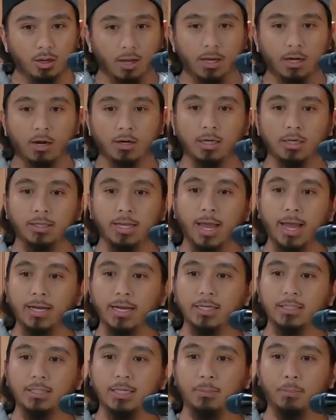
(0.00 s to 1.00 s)
and on the day
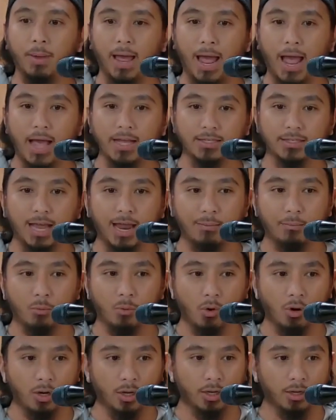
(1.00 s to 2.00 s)
that she passed that
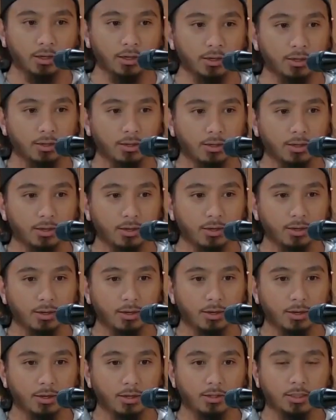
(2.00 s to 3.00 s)
morning,
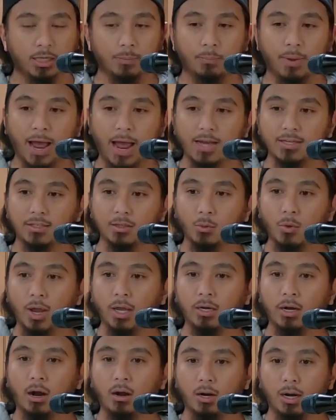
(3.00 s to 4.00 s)
she passed
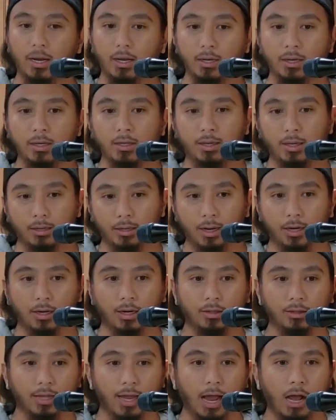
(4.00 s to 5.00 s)
away in our in the, uh,
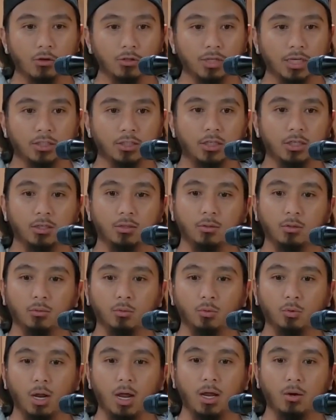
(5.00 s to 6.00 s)
the house that she
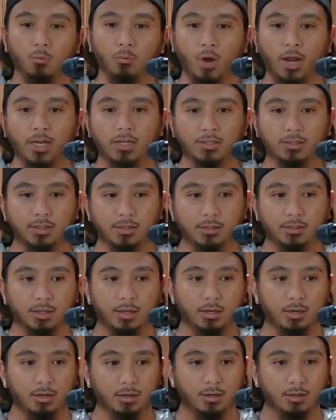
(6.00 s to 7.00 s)
uh, raised us
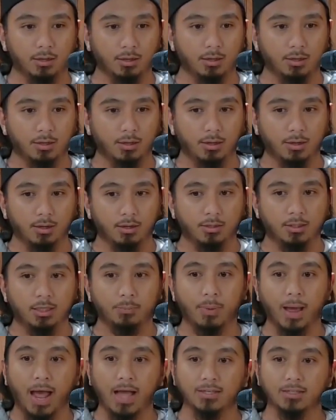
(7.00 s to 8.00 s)
in.
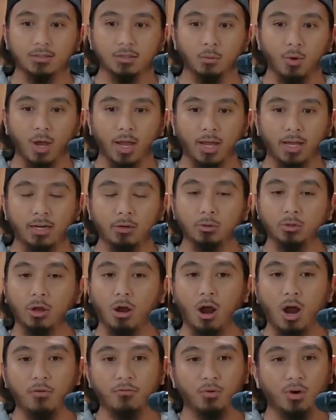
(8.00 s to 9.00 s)
She passed away, and it was
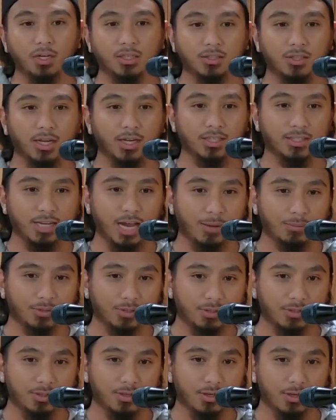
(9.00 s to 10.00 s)
hard for us to
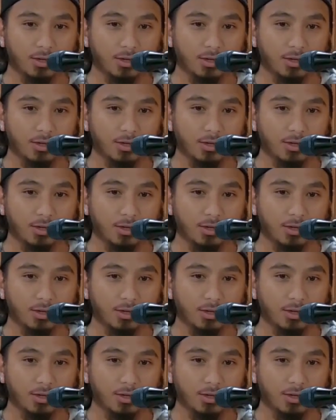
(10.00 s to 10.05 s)
accept.